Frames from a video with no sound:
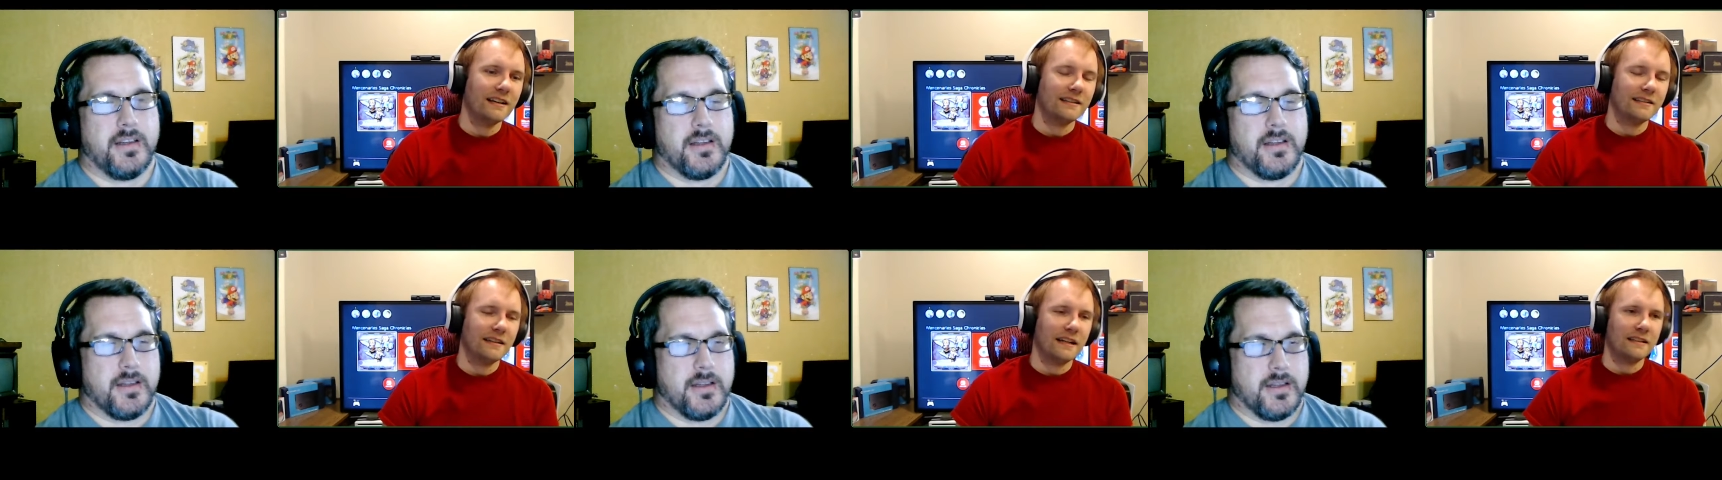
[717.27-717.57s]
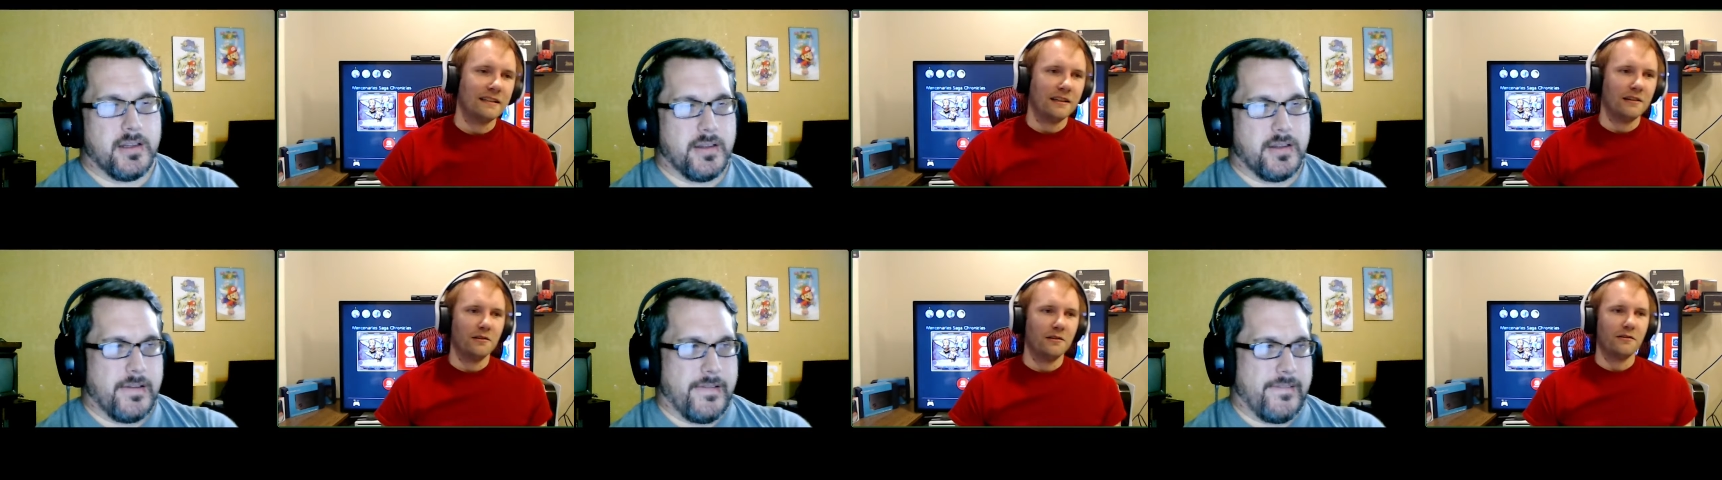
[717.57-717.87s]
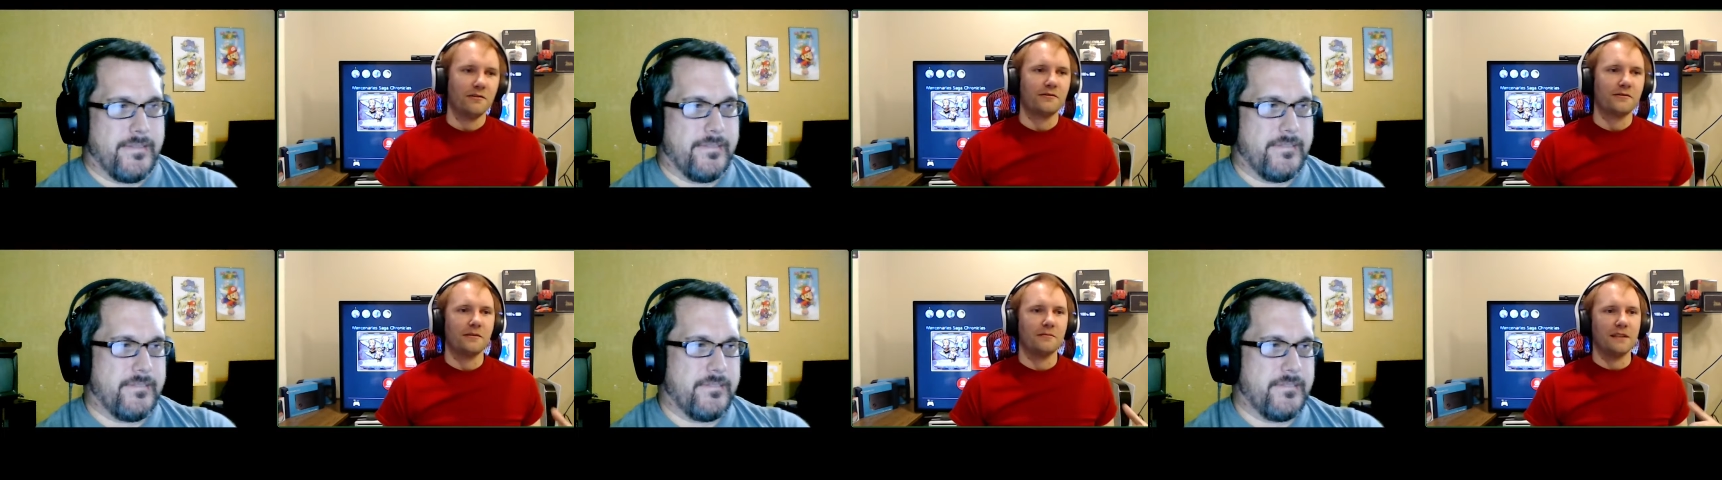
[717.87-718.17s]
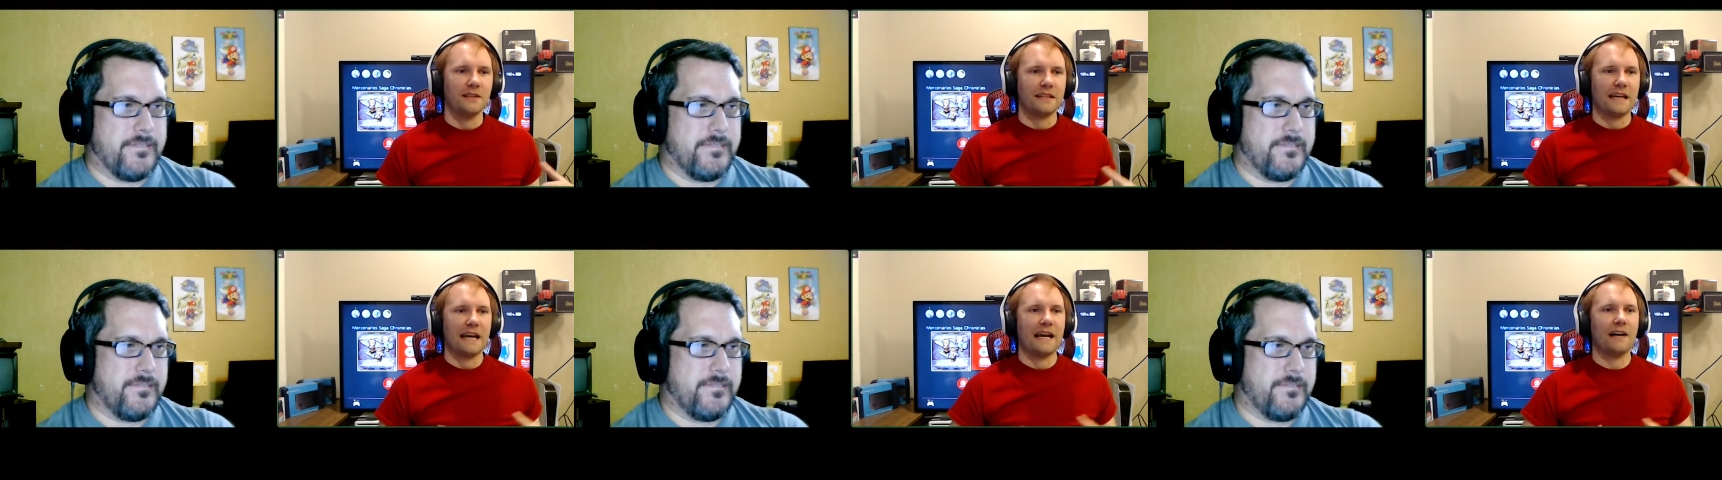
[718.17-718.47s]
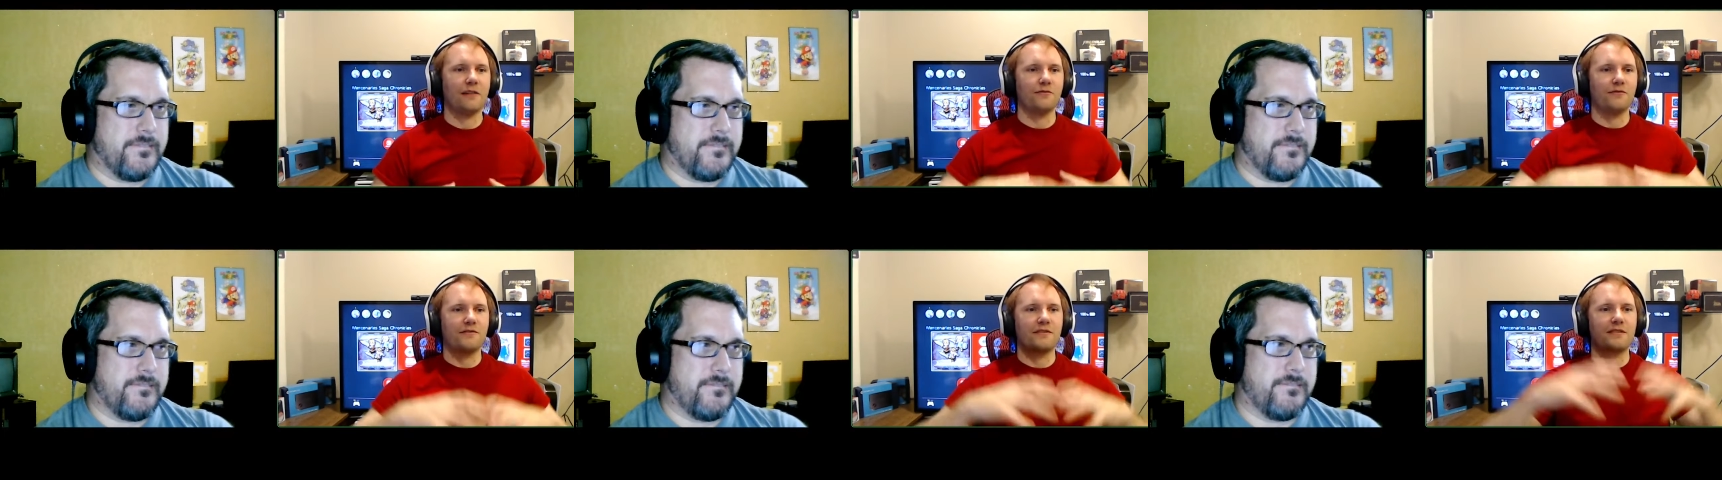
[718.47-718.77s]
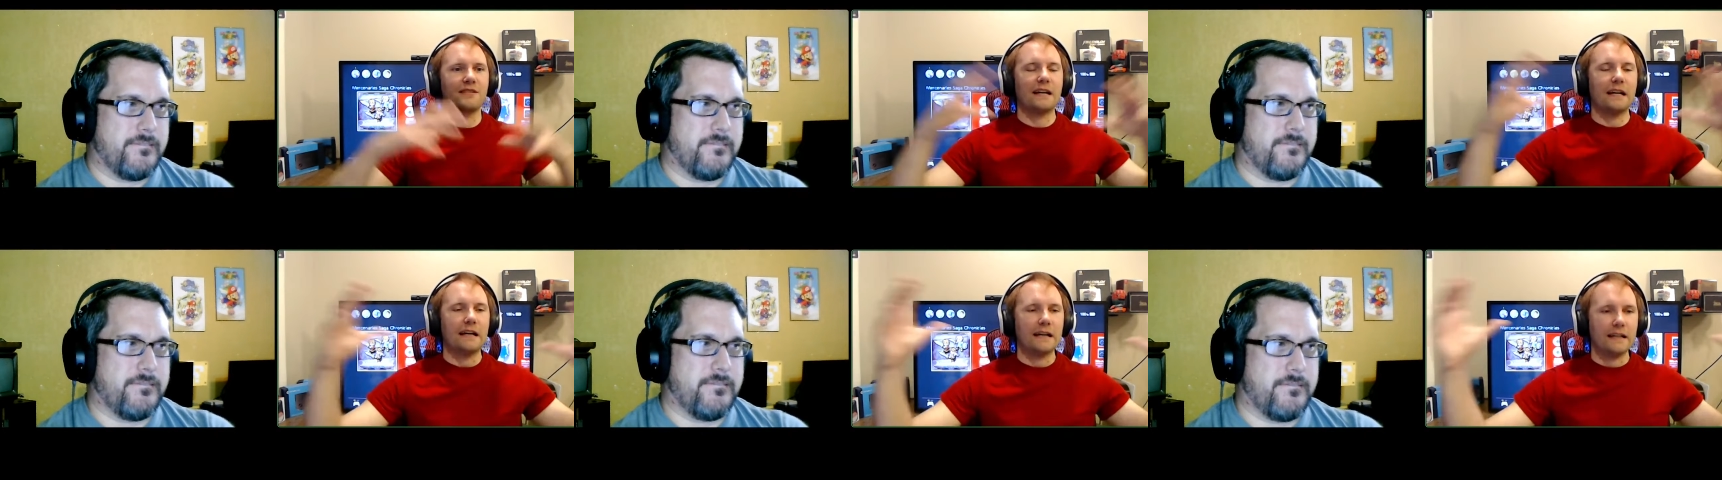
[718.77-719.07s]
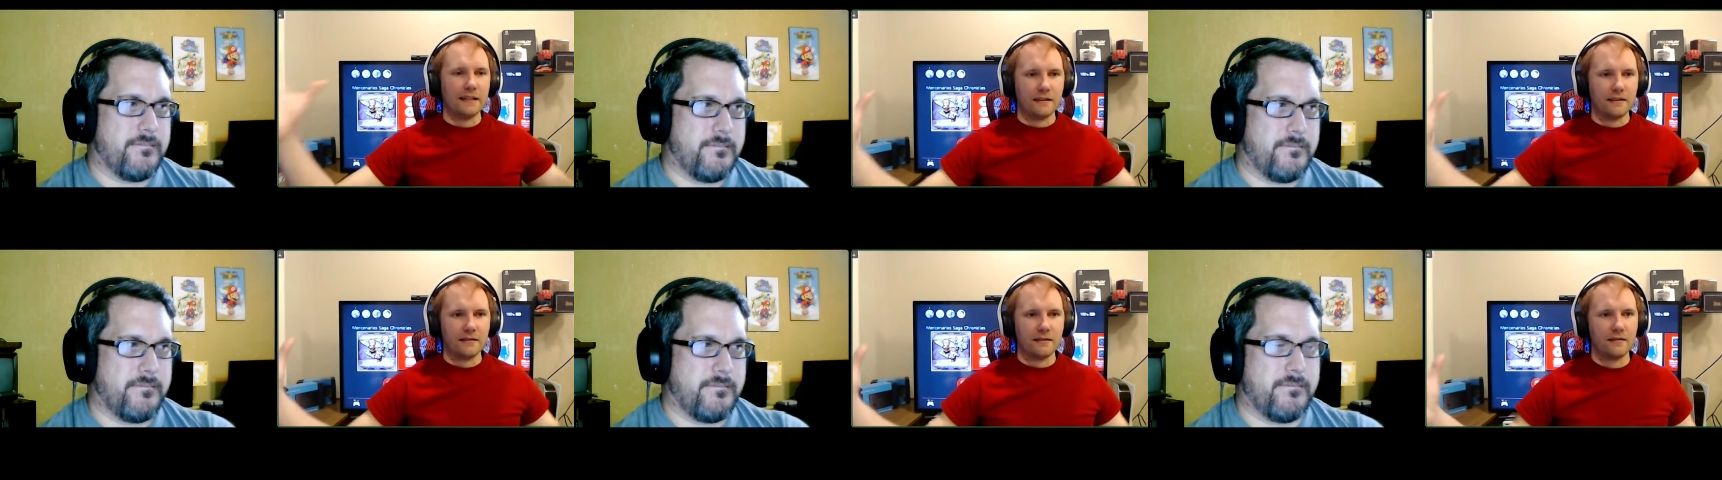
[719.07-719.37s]
Speaker 1: I, I know there's some like
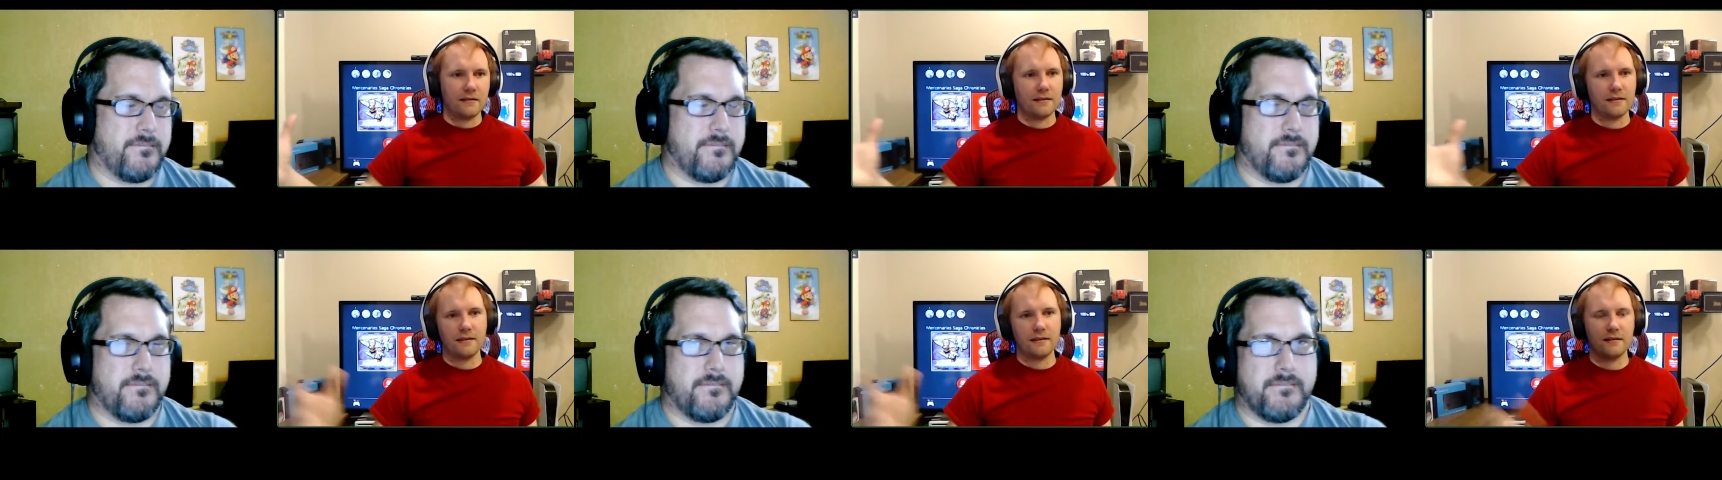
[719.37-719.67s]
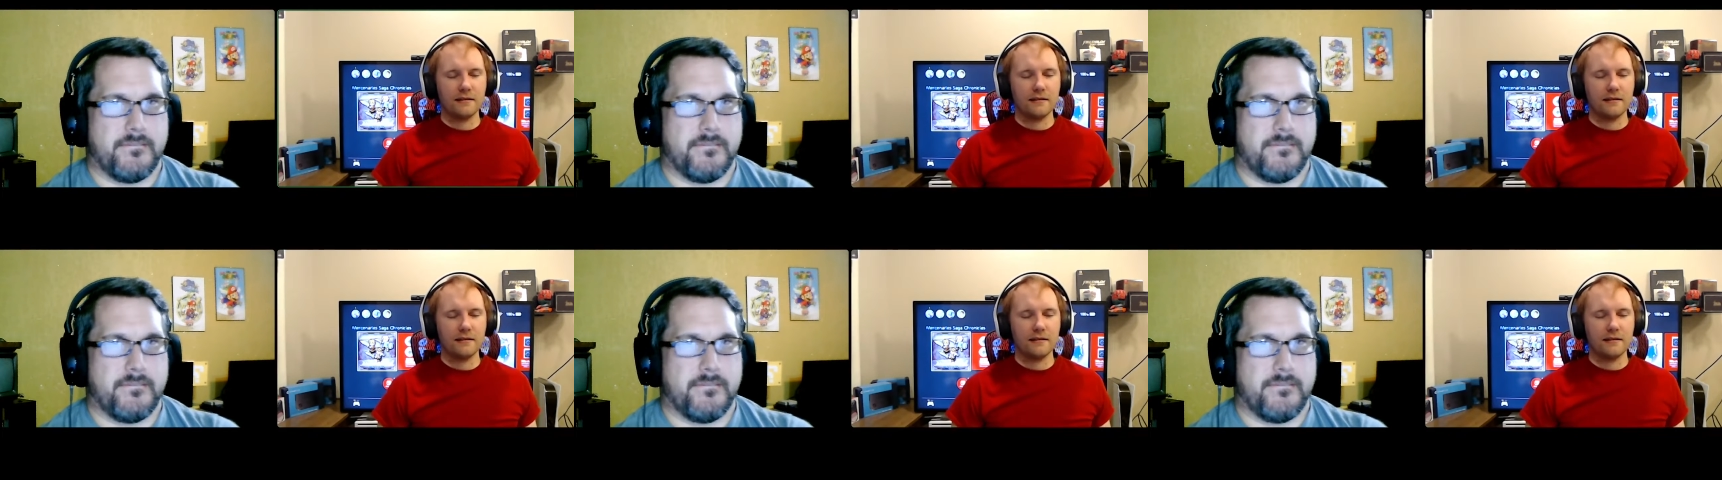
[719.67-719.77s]
outside